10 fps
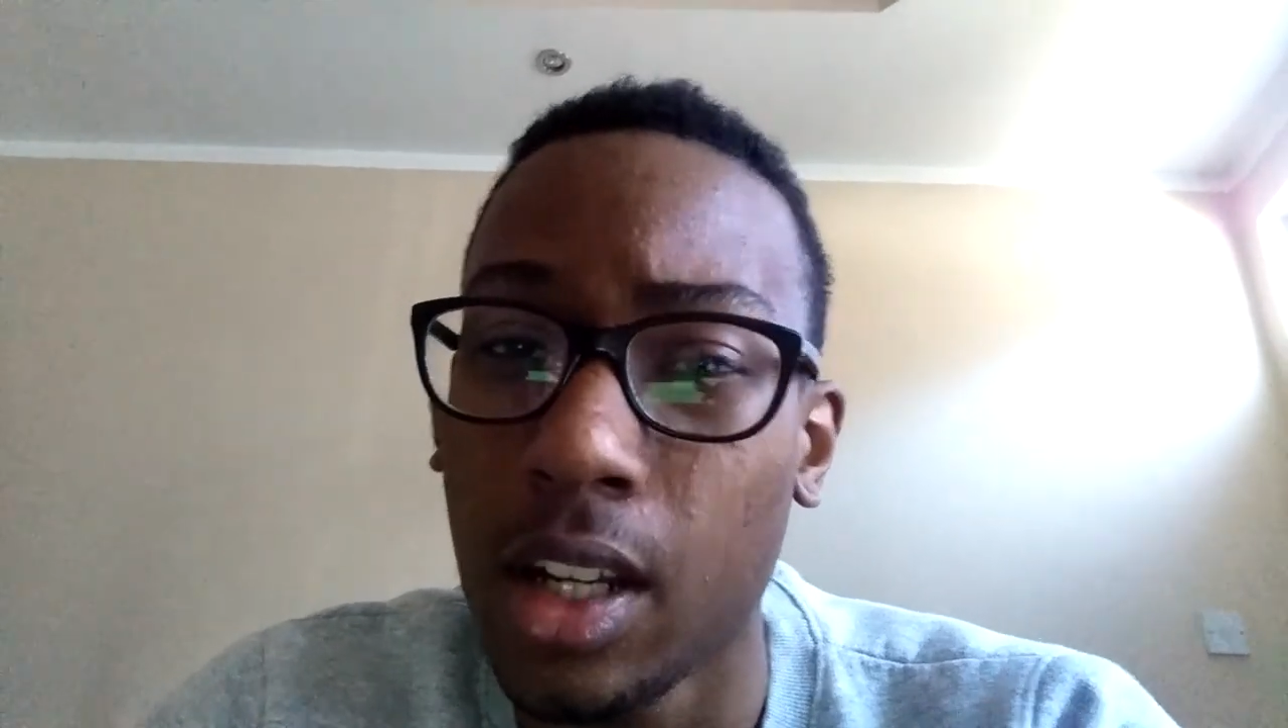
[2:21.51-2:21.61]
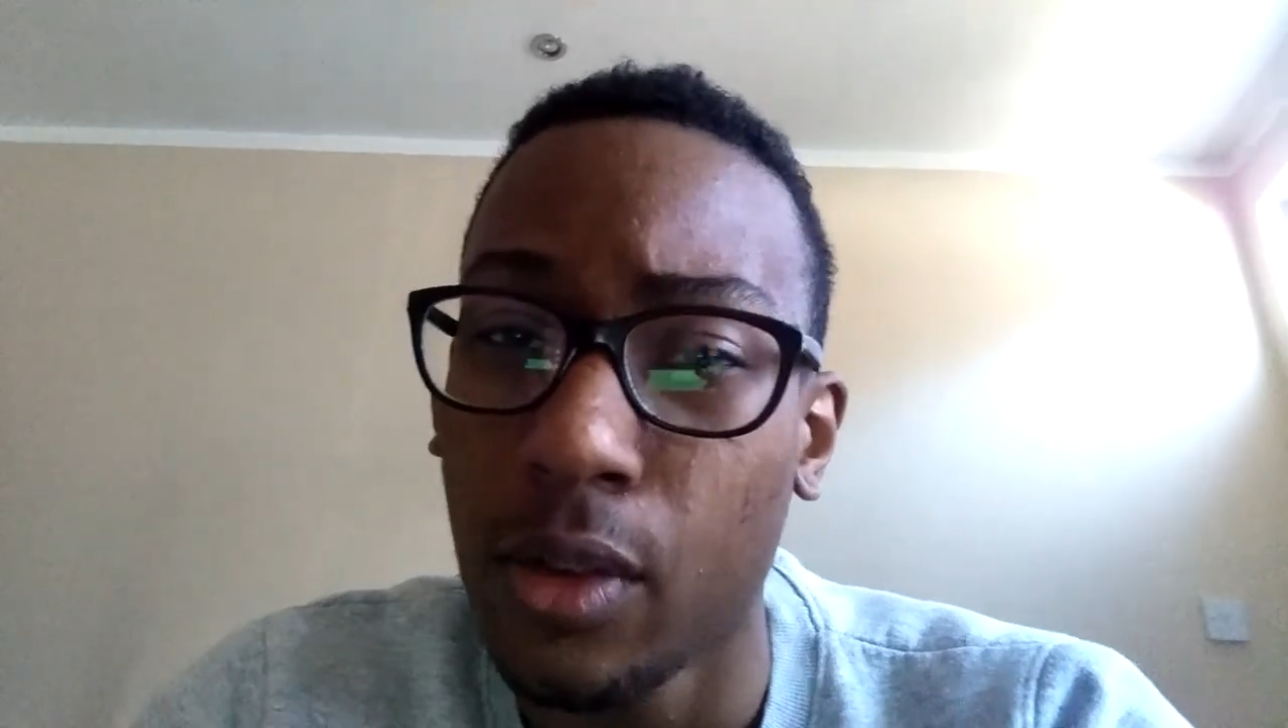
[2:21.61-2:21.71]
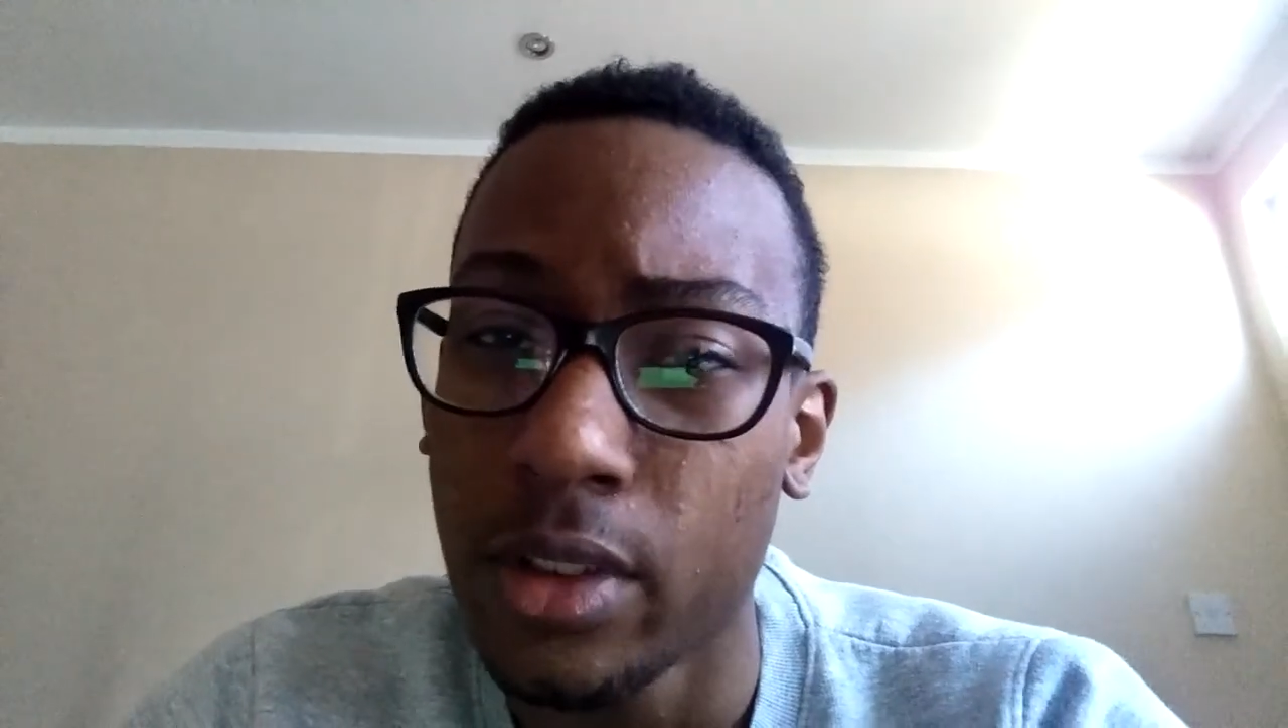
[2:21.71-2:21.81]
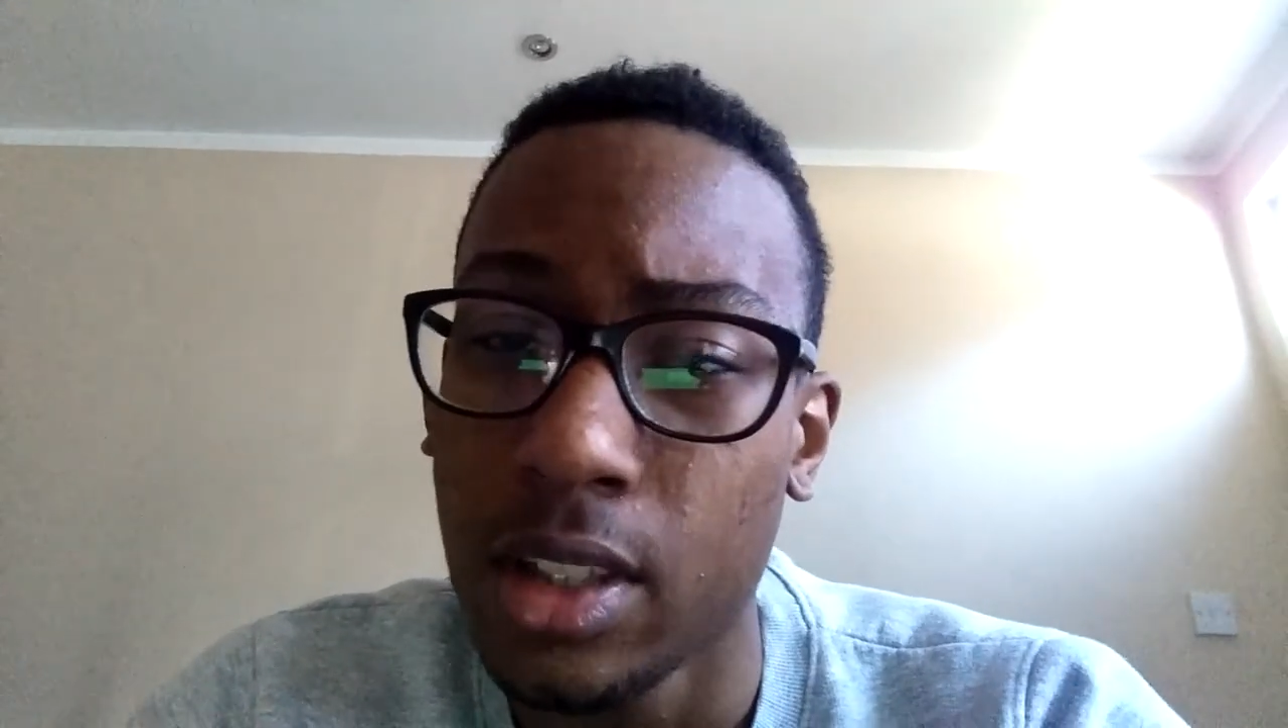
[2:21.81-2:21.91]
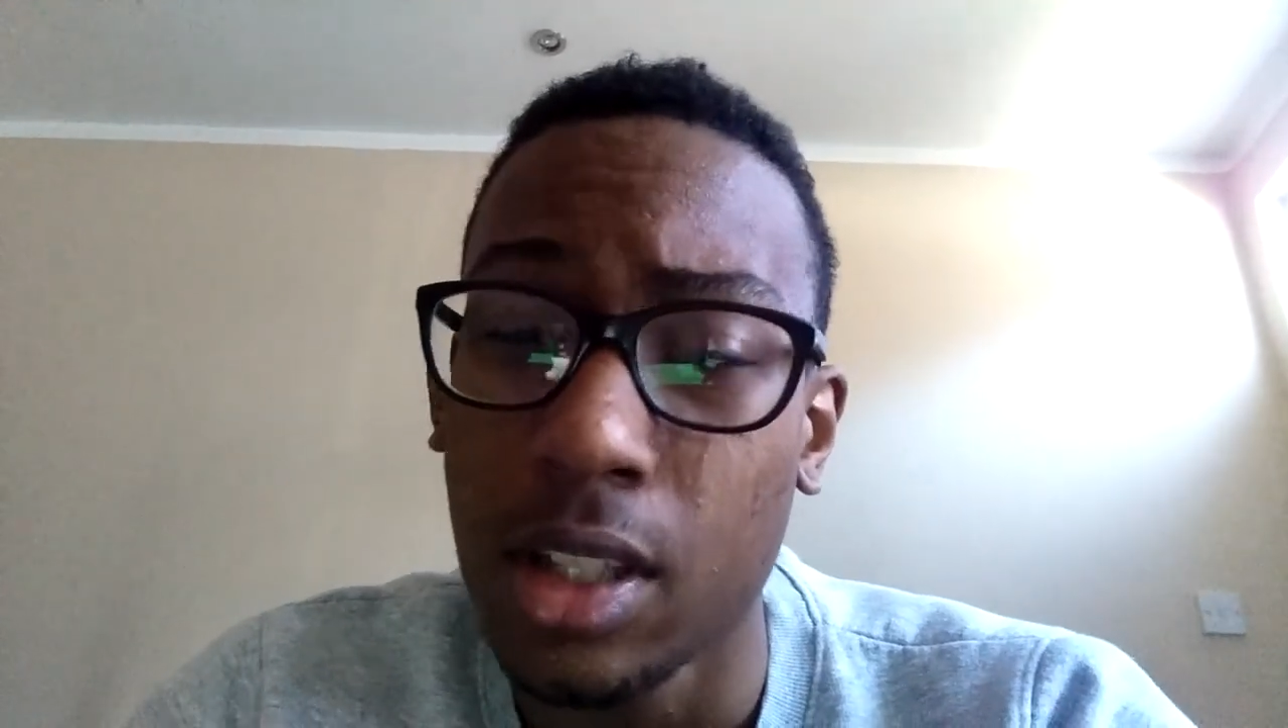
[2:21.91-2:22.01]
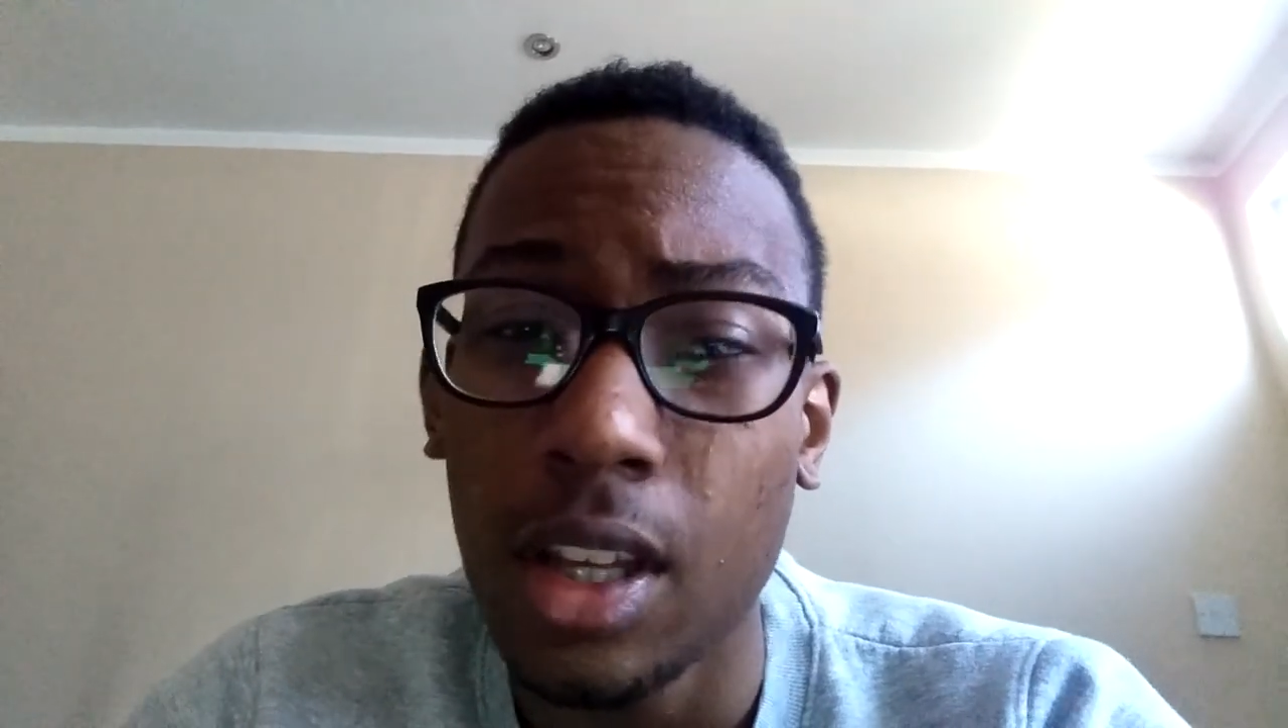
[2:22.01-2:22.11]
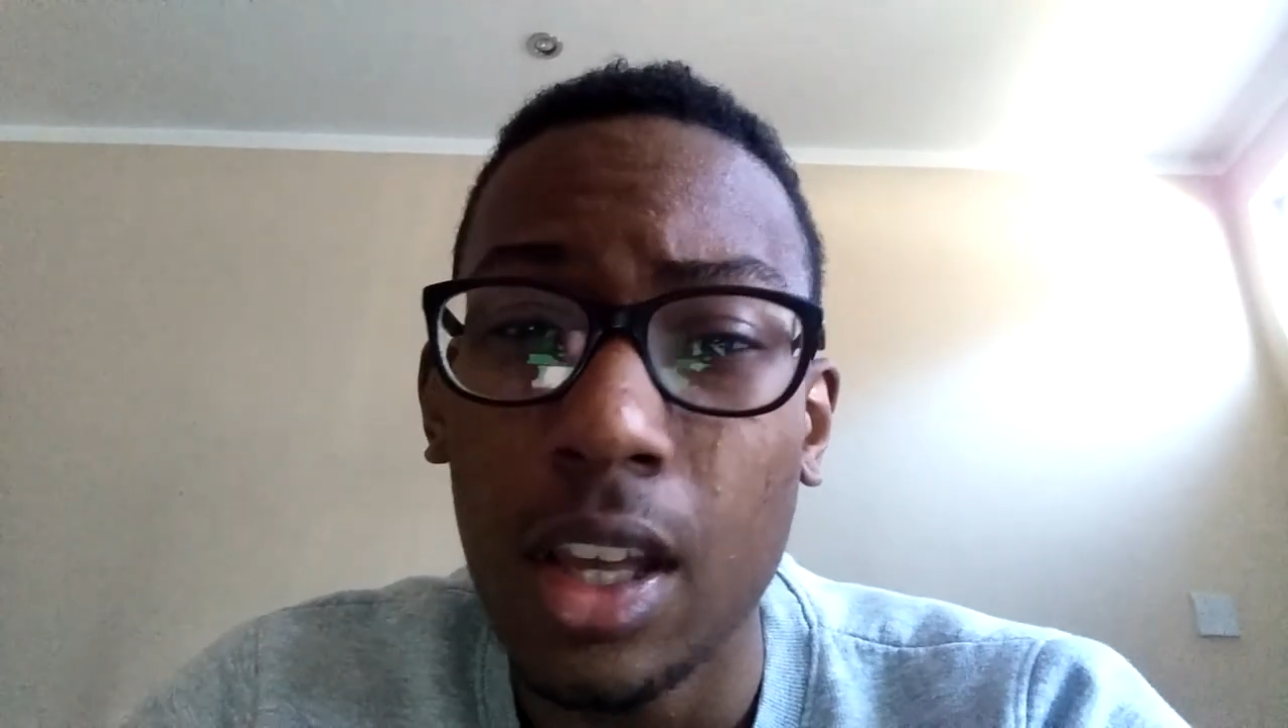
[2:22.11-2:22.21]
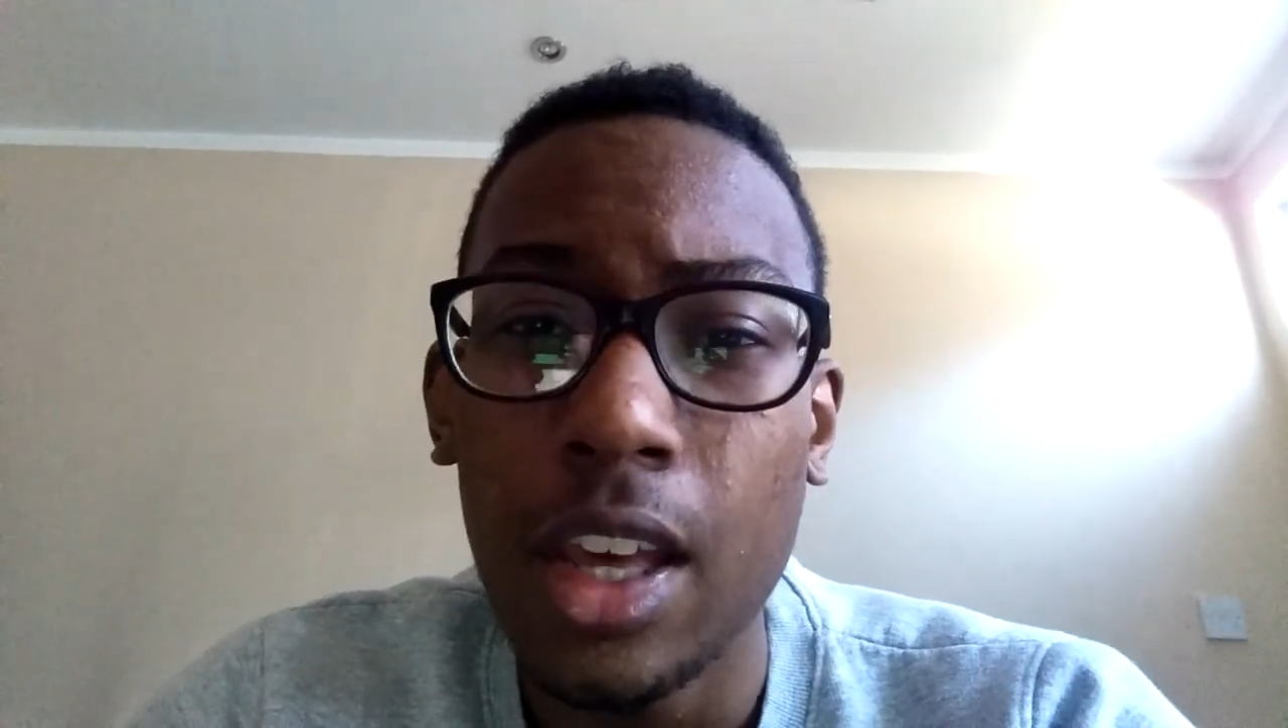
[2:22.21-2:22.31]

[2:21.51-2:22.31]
and obviously you